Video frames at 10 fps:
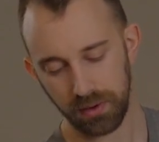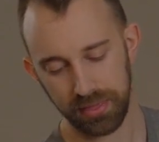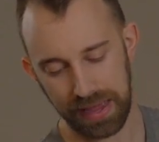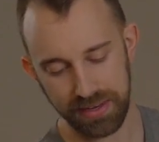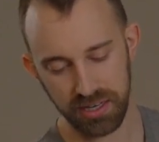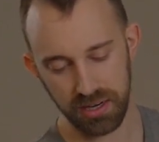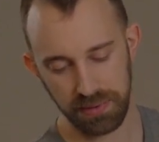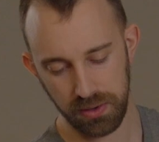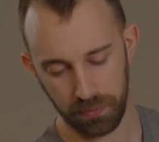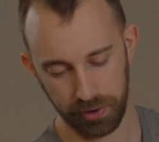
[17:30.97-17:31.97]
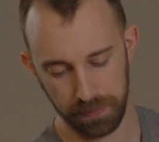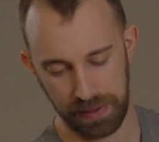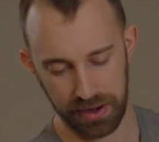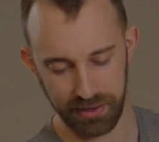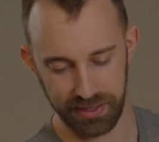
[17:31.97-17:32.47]
that is gonna be where your
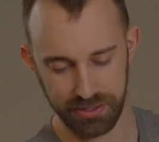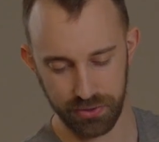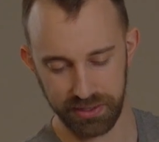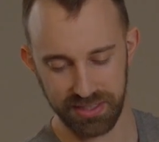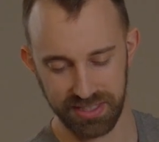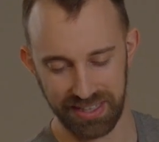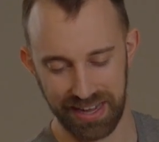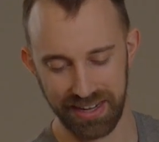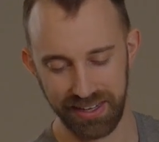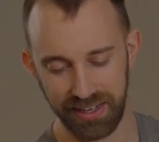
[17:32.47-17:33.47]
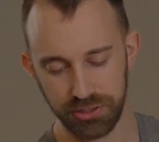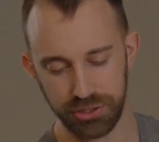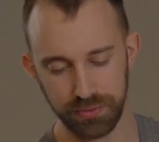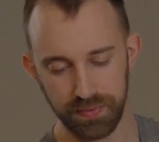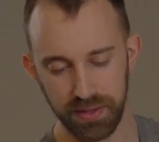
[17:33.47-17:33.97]
battery is going to slide
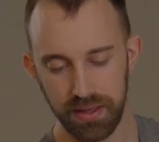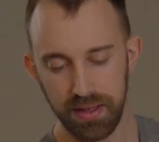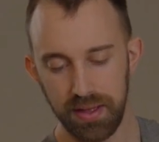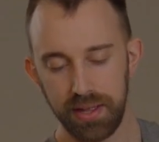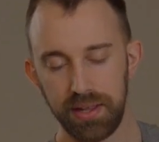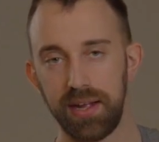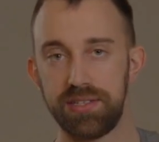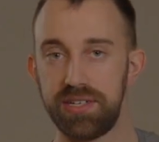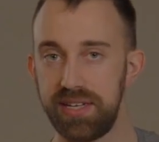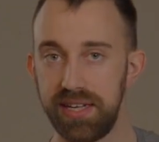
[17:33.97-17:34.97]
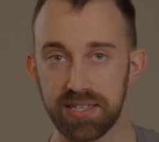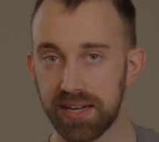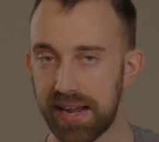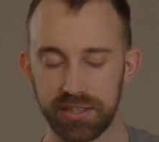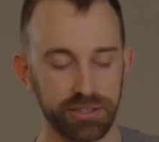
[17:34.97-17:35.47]
into. It's a Dean's
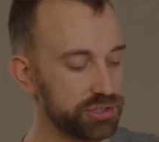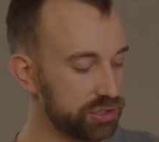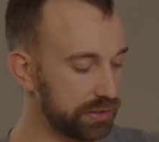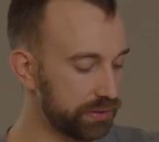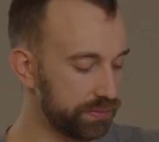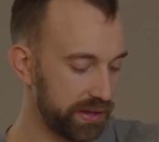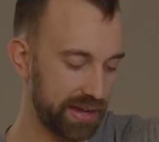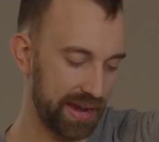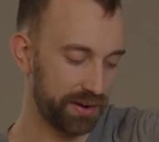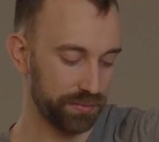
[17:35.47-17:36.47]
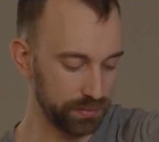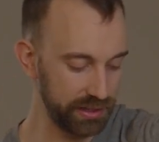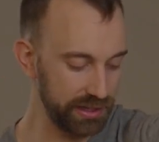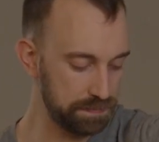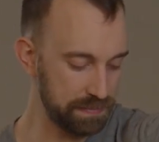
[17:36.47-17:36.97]
connector, so you can't
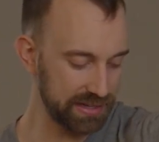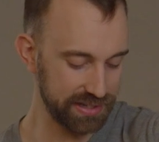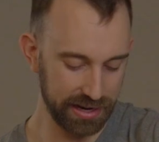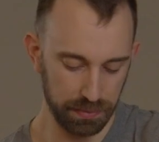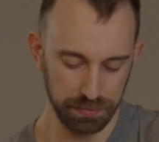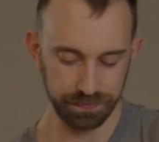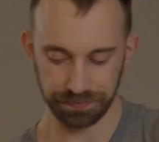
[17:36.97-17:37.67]
really mess it up.